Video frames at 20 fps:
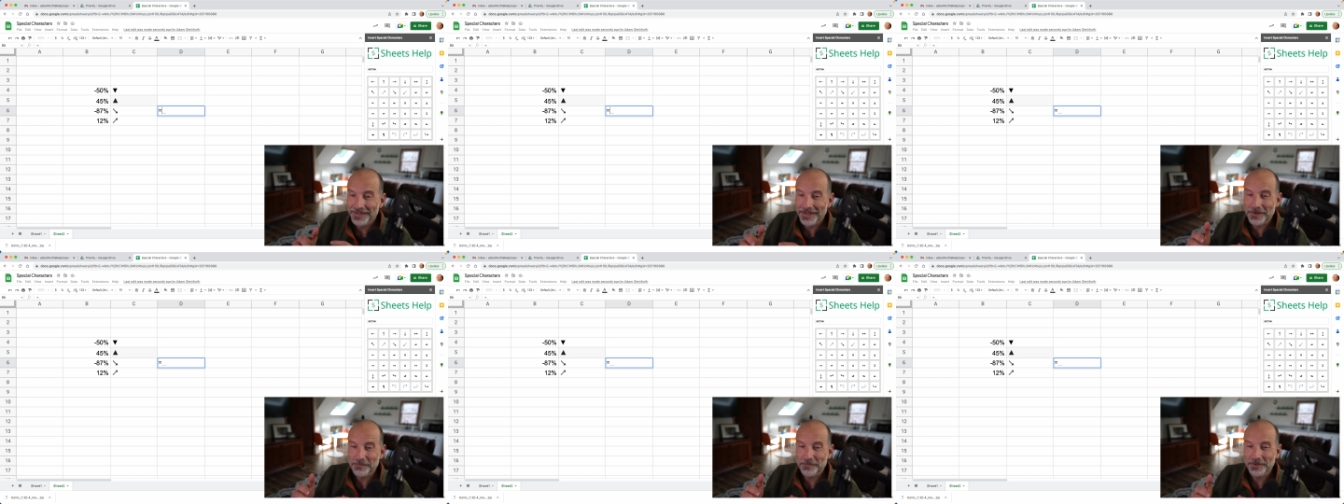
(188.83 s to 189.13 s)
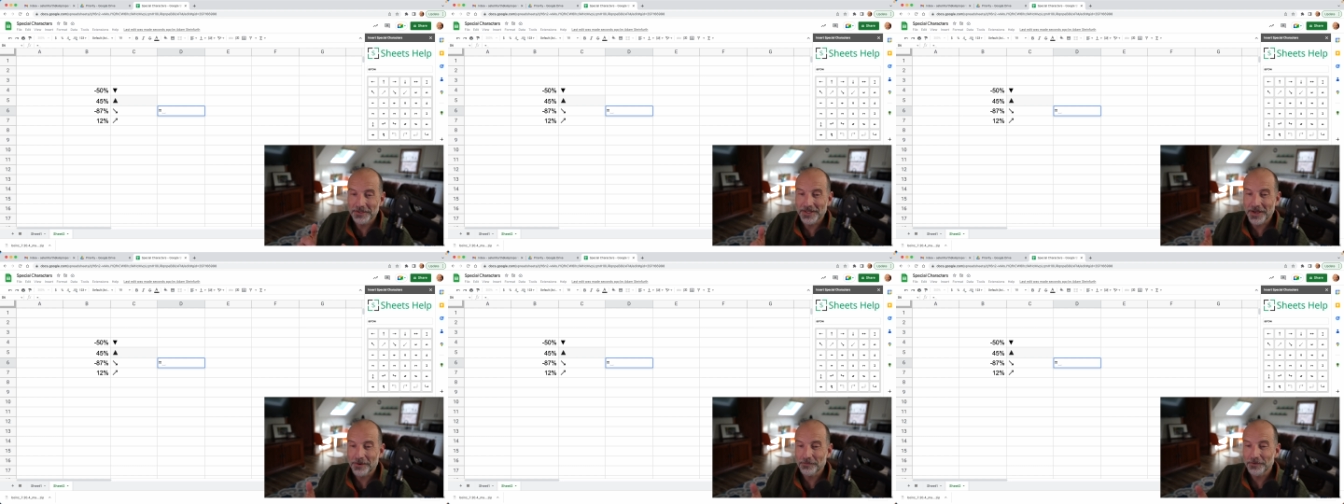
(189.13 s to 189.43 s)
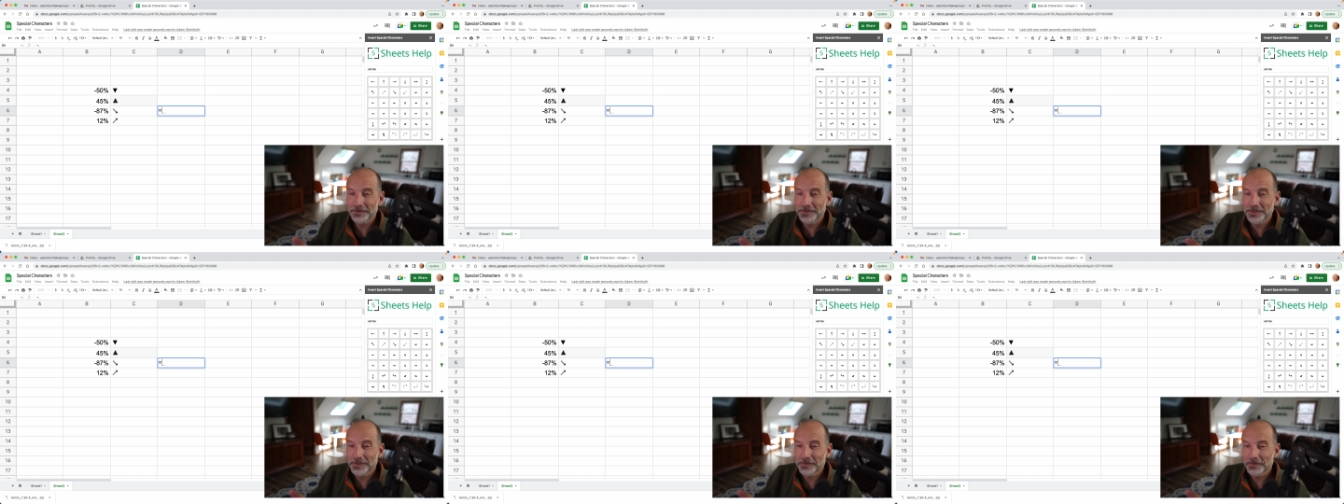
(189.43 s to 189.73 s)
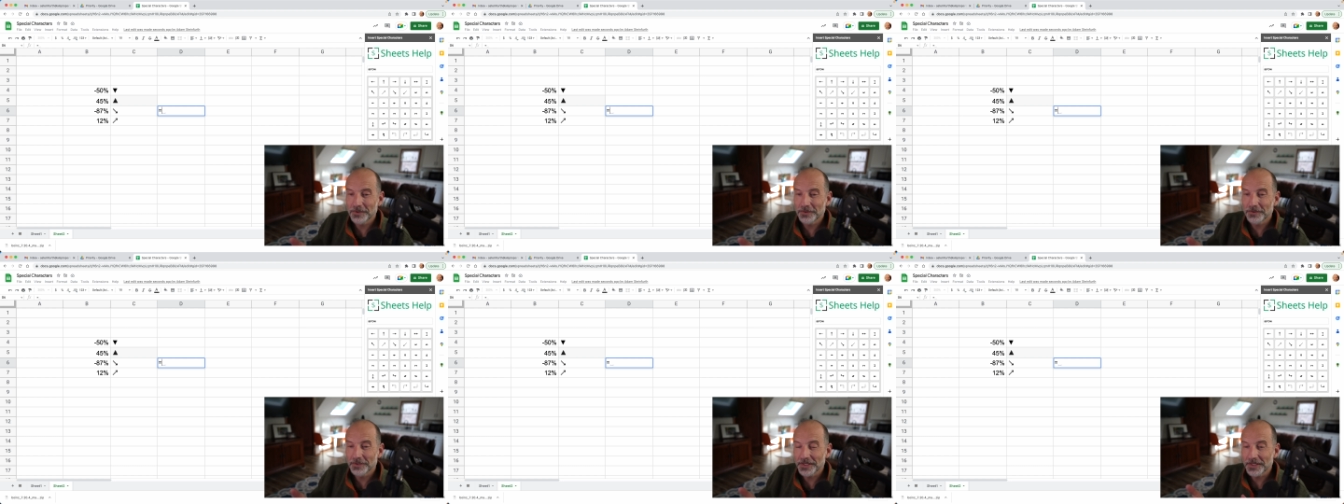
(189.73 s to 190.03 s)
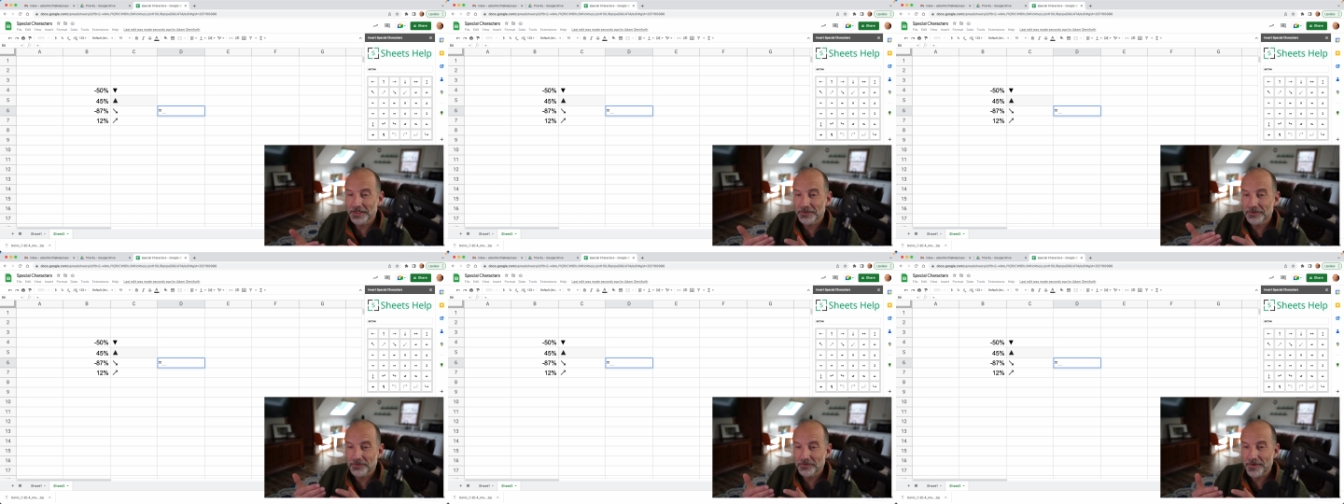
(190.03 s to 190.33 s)
And what that will do will
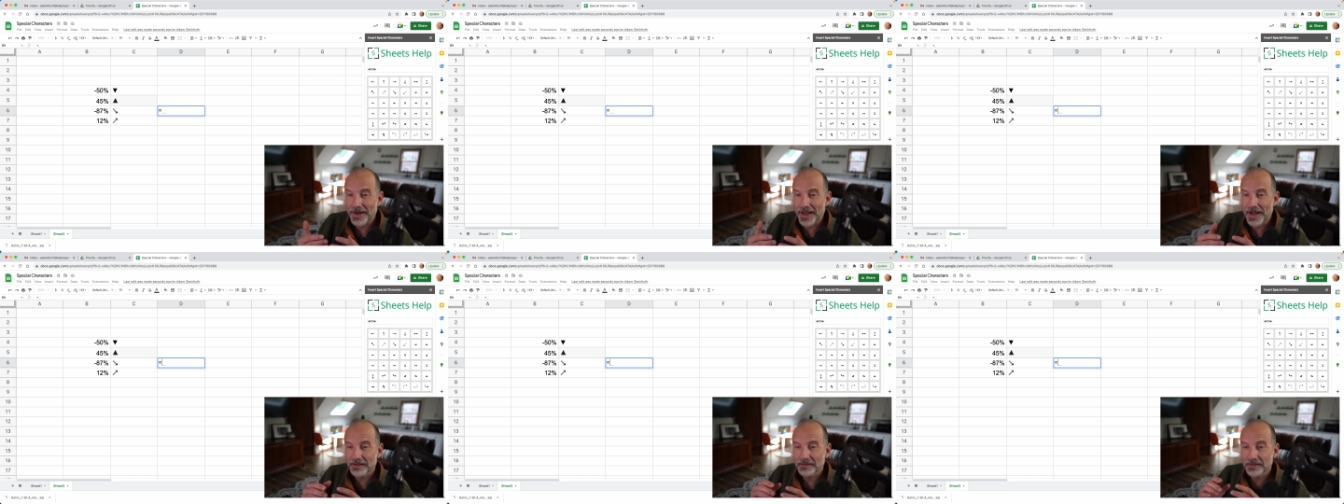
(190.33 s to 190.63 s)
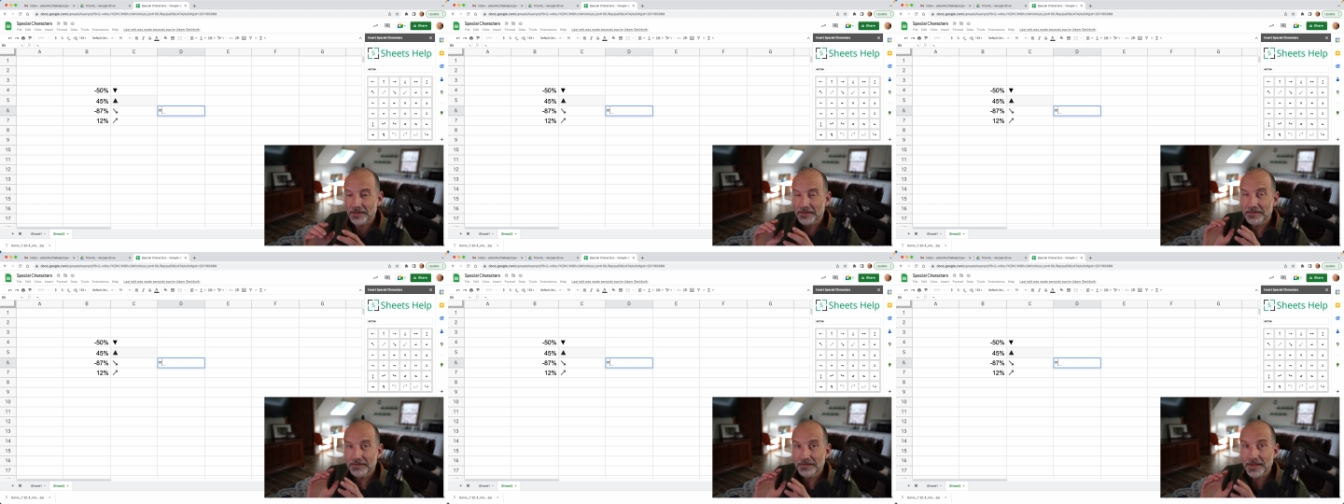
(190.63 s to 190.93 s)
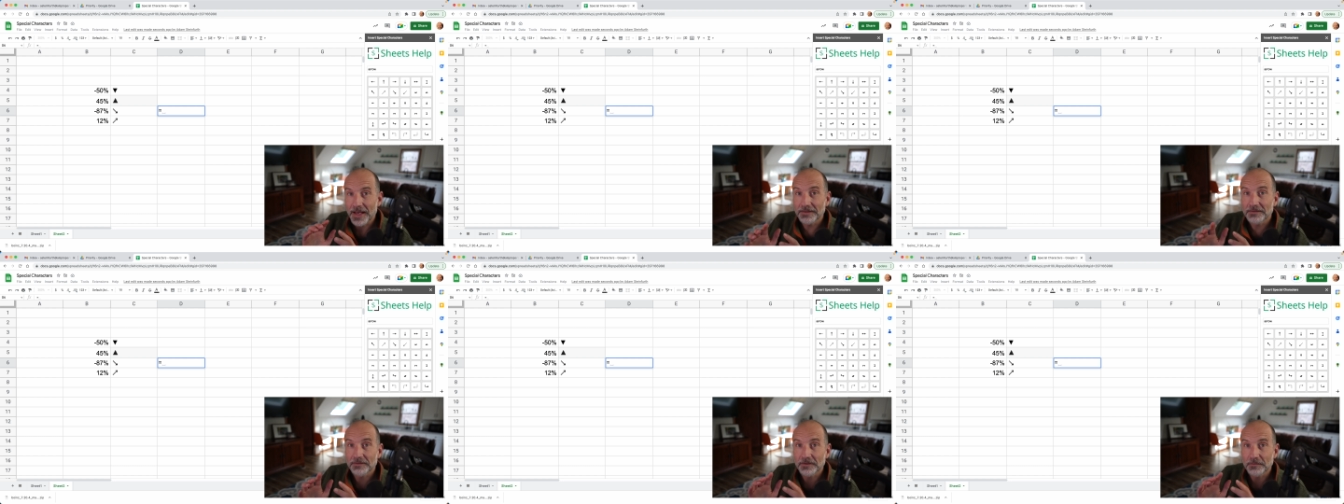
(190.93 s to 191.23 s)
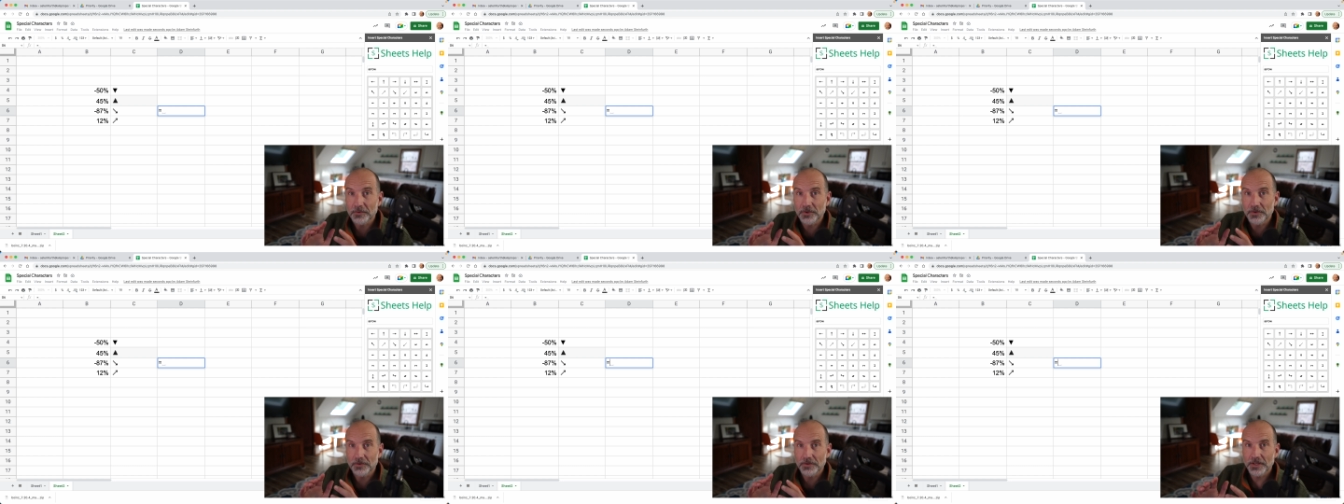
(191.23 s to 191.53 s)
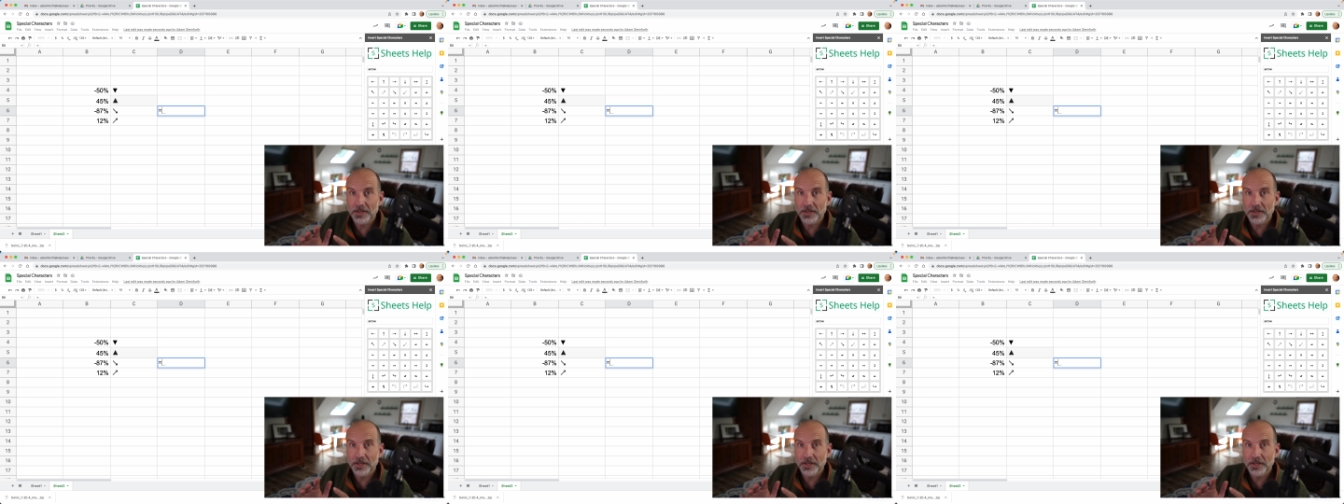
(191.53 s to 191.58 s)
extract the decimal